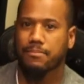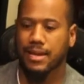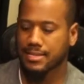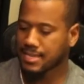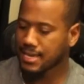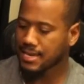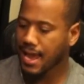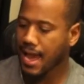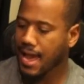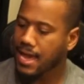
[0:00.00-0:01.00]
They did
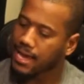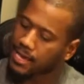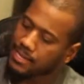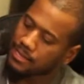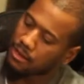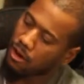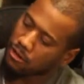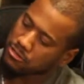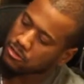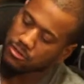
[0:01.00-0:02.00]

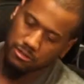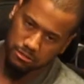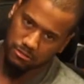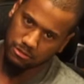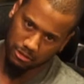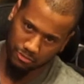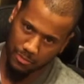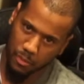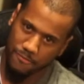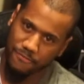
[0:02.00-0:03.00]
also include the
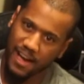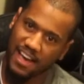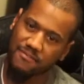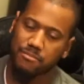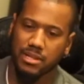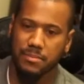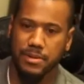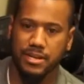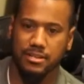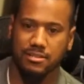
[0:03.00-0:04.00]

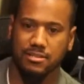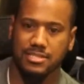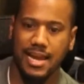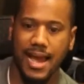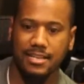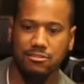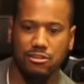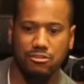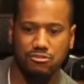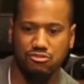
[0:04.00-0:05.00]
3.5mm jack, so
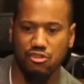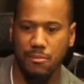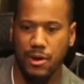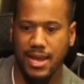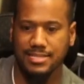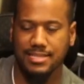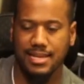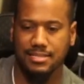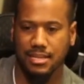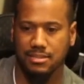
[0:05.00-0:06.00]
you can use normal
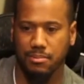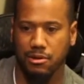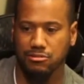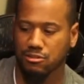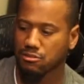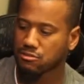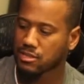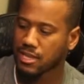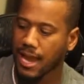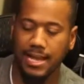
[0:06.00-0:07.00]
headsets as opposed to
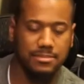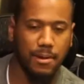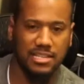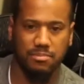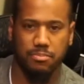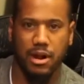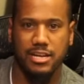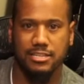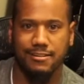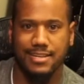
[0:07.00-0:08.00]
using the Xbox
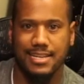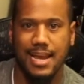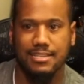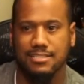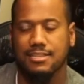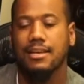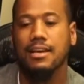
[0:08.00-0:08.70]
proprietary connection.